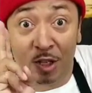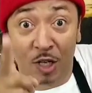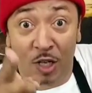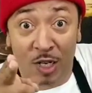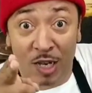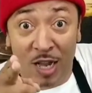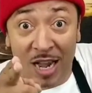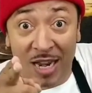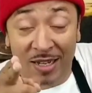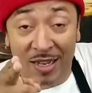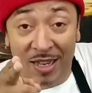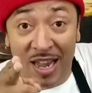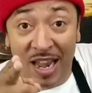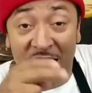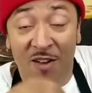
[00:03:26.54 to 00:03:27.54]
Good
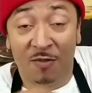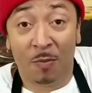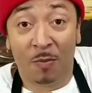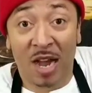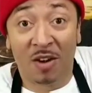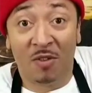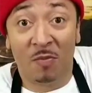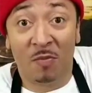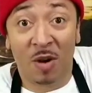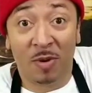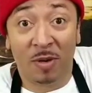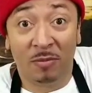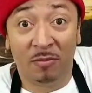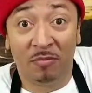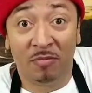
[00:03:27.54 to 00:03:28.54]
night, and everybody
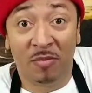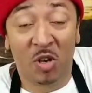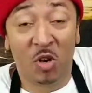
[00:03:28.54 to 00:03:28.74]
remember,